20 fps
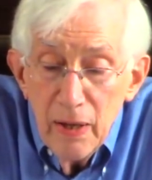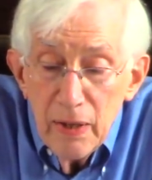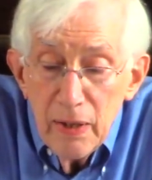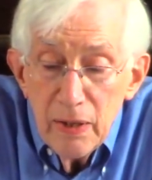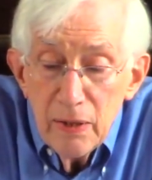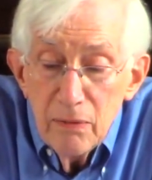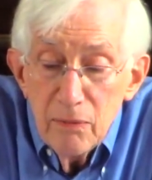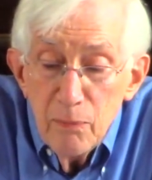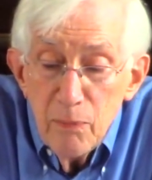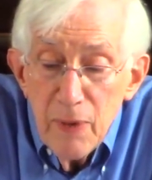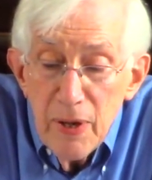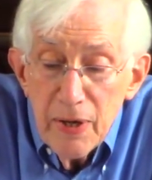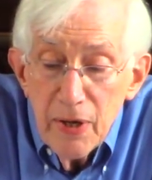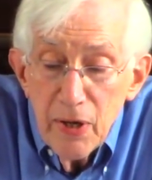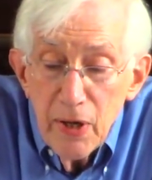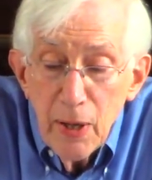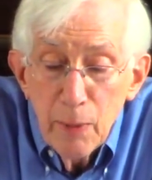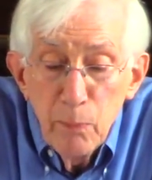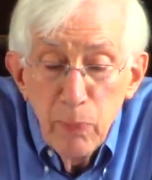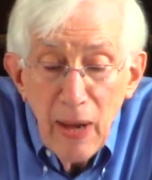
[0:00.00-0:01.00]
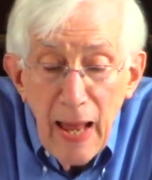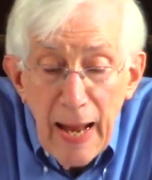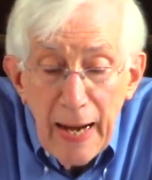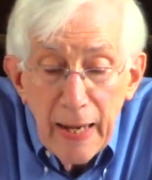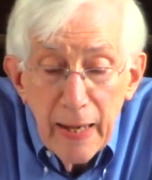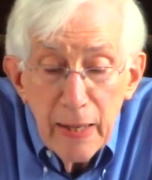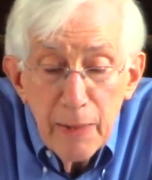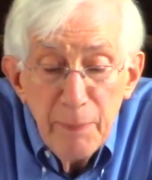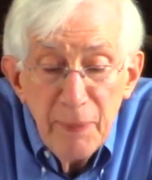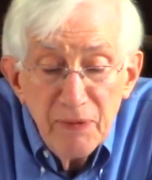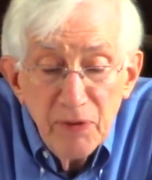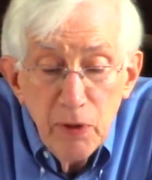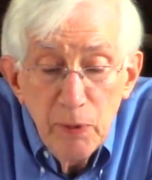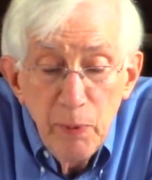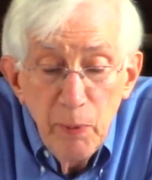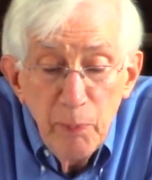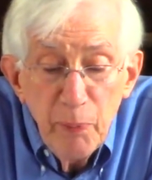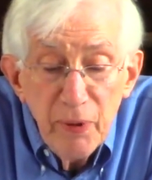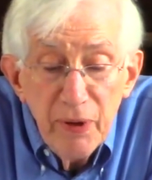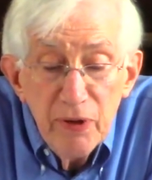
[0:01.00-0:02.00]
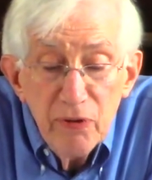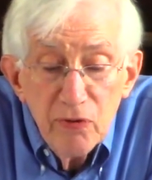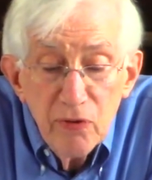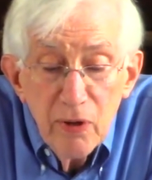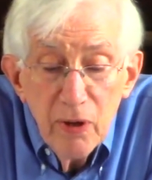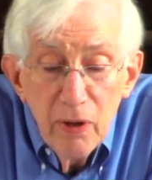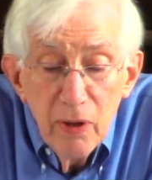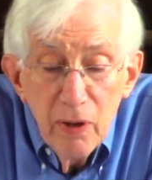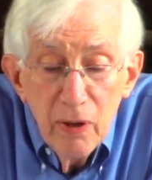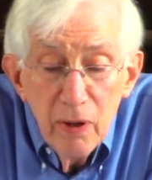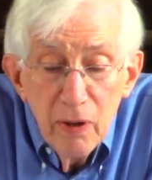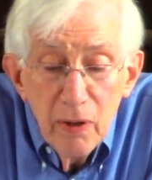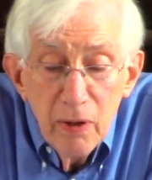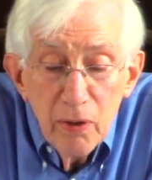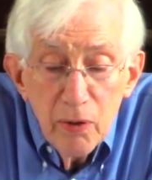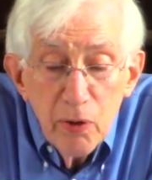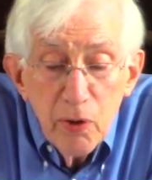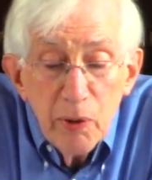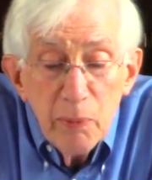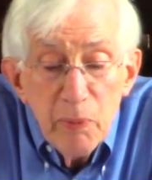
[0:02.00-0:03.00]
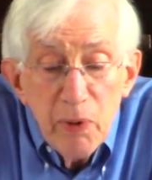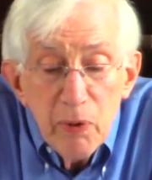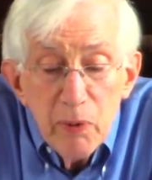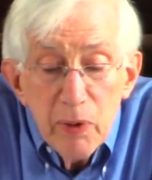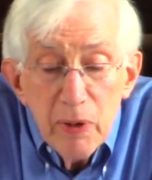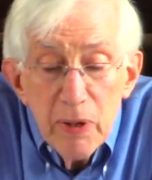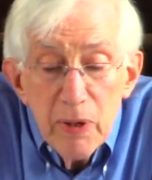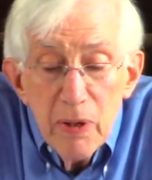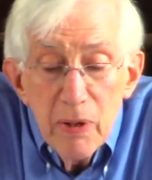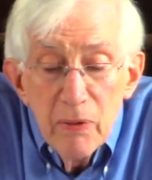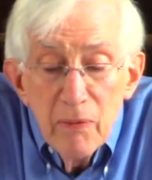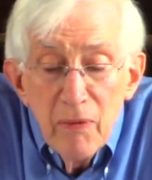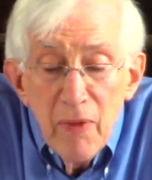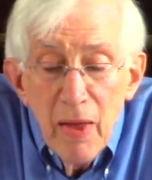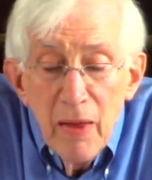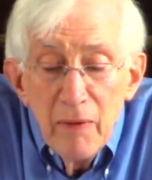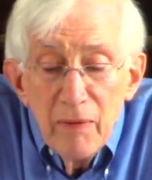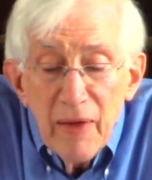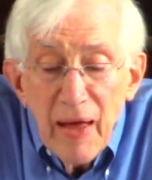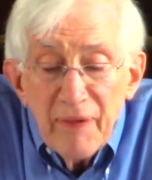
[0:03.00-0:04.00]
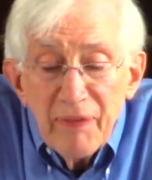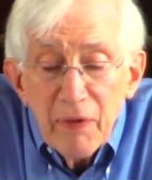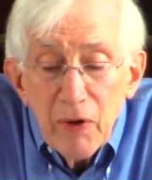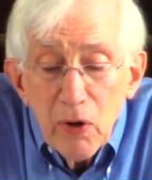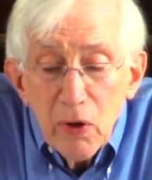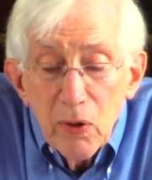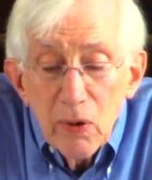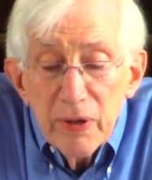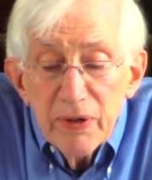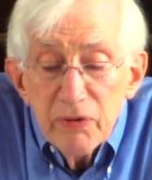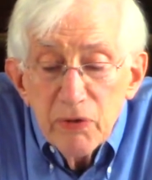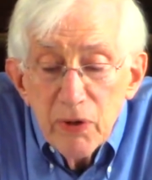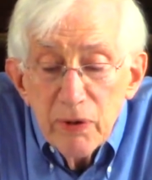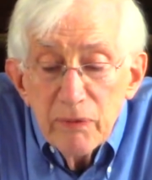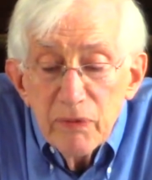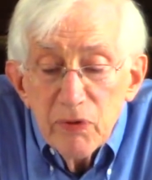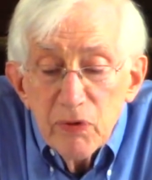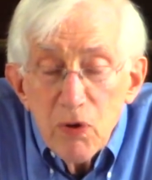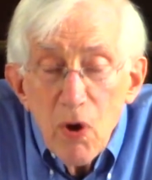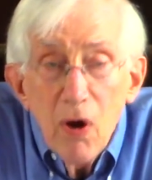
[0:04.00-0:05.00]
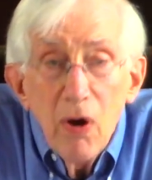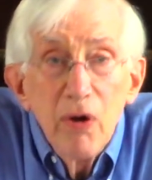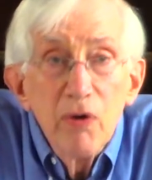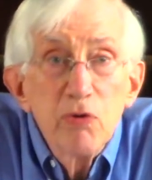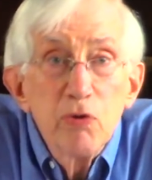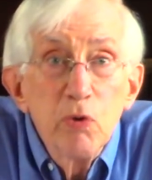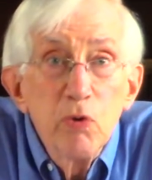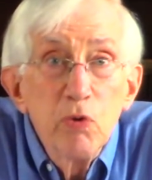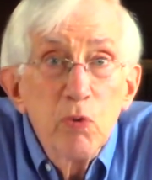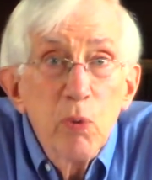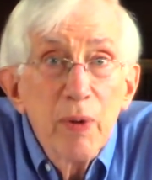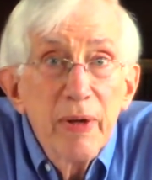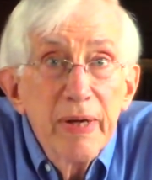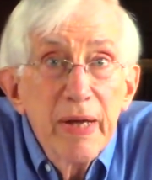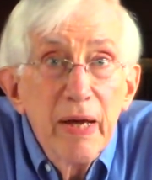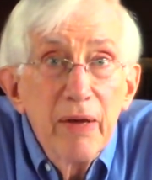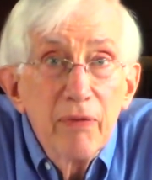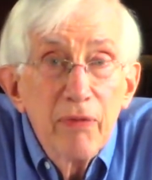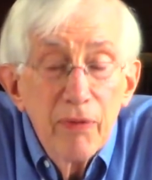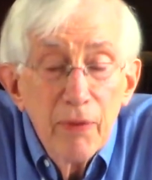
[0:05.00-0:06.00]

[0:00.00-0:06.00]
he admitted a black Episcopal priest to communion at the early service on June 28th.